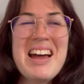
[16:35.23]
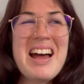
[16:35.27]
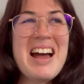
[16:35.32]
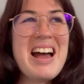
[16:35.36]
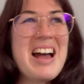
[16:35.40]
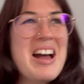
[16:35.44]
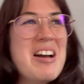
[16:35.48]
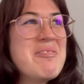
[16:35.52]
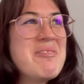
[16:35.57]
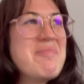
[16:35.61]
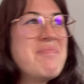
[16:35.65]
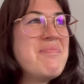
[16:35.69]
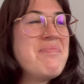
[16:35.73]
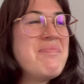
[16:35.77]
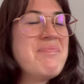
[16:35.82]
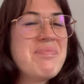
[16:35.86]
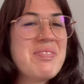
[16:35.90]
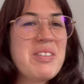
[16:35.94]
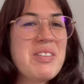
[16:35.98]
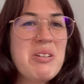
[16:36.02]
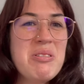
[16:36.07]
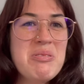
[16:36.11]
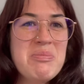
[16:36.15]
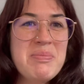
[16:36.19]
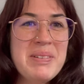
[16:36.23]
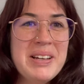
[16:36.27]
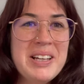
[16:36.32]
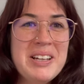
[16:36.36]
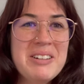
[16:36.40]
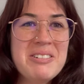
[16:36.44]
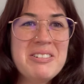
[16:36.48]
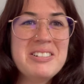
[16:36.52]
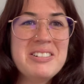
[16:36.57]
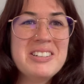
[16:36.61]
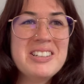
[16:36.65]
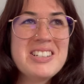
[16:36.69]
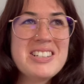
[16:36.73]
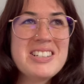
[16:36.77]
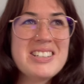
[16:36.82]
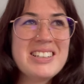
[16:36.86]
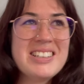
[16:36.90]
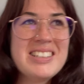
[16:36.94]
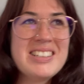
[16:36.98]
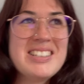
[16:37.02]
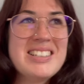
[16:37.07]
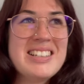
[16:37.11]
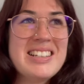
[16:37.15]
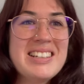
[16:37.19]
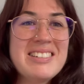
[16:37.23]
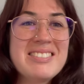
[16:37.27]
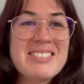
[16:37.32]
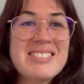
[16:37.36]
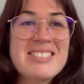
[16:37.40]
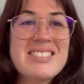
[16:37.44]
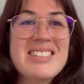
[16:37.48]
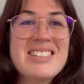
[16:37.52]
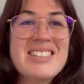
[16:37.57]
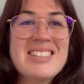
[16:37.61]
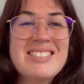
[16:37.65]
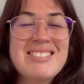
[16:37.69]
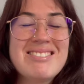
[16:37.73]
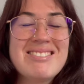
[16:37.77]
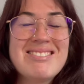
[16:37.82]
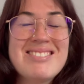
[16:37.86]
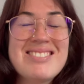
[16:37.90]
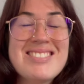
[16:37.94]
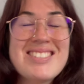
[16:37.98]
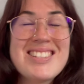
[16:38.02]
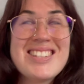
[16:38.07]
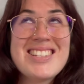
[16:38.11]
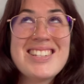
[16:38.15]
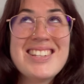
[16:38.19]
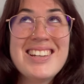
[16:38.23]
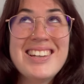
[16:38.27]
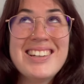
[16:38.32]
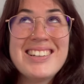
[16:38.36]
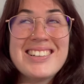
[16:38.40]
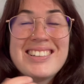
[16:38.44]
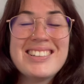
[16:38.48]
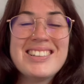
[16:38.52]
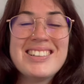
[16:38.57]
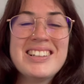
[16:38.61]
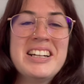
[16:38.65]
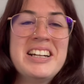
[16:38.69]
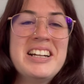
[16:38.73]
Oh my gosh, I sound sick,